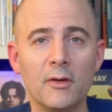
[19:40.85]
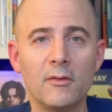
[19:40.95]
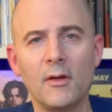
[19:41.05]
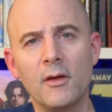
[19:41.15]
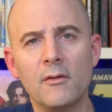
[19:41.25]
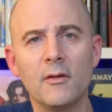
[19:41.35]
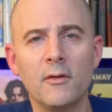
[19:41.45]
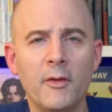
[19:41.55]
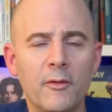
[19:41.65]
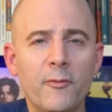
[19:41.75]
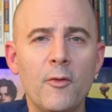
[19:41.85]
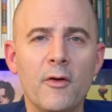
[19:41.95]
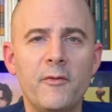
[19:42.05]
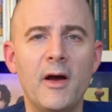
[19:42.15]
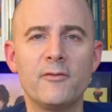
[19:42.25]
It's like there are 4
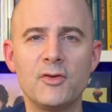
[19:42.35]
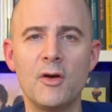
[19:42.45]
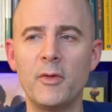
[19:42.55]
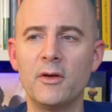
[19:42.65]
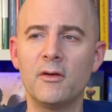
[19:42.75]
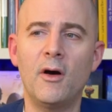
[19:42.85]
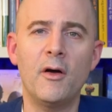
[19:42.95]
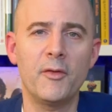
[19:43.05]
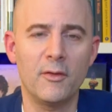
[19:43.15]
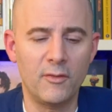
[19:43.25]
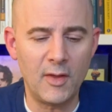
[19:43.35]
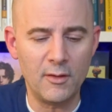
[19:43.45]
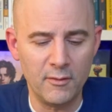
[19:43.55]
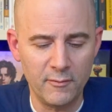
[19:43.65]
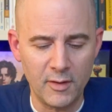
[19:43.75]
or 5 German authors that
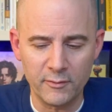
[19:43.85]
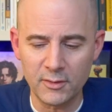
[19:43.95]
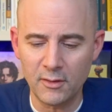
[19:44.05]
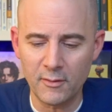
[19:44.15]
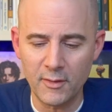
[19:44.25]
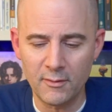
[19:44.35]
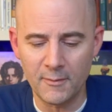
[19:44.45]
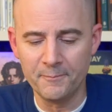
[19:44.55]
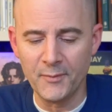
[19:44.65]
are involved in all these.